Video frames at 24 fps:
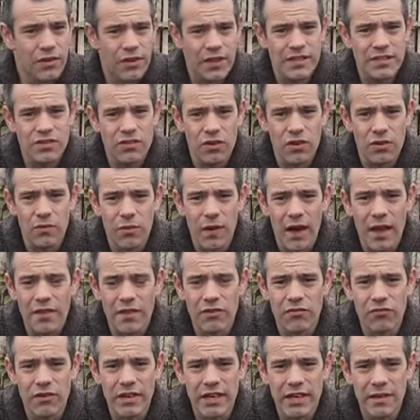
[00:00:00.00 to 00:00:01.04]
This sort of
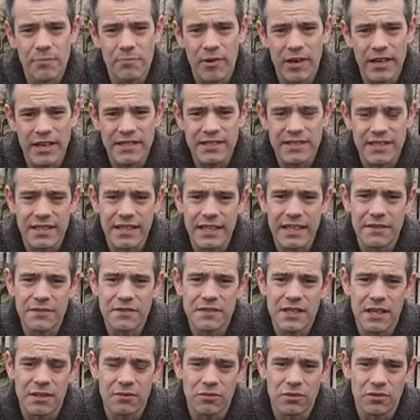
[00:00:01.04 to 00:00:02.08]
weather really brings the
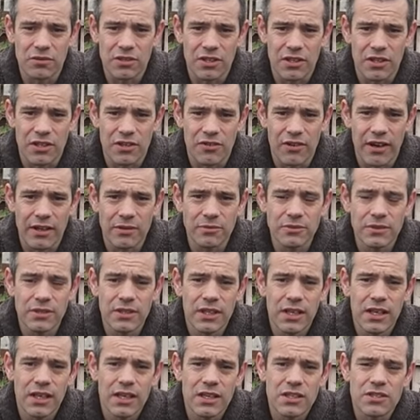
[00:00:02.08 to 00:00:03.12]
leaves down onto the ground,
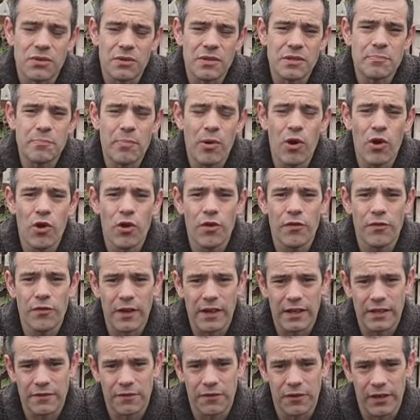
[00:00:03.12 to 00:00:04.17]
so it's
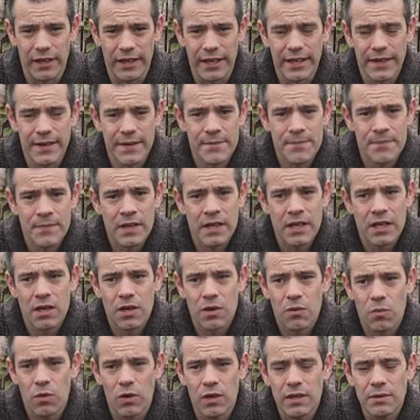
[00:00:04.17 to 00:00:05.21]
perfect for it.
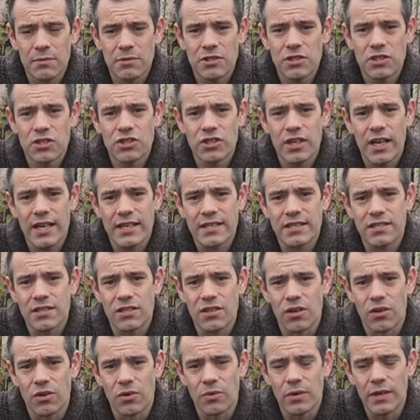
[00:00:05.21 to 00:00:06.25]
What I would suggest
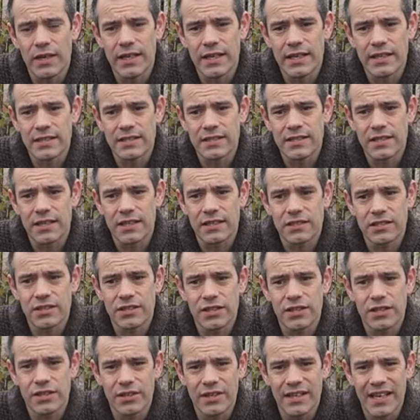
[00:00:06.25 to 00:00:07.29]
though is
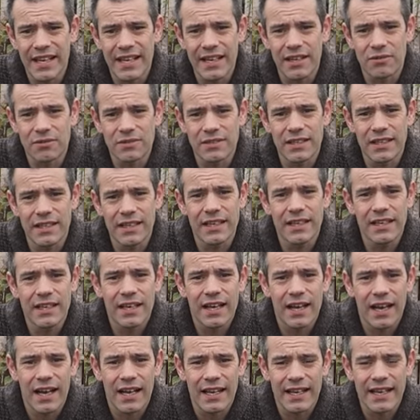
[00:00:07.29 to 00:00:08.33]
that you get out there
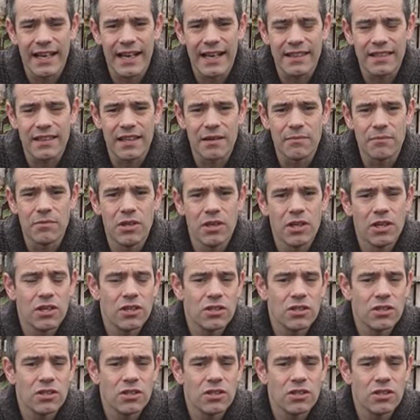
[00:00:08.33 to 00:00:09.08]
and get them.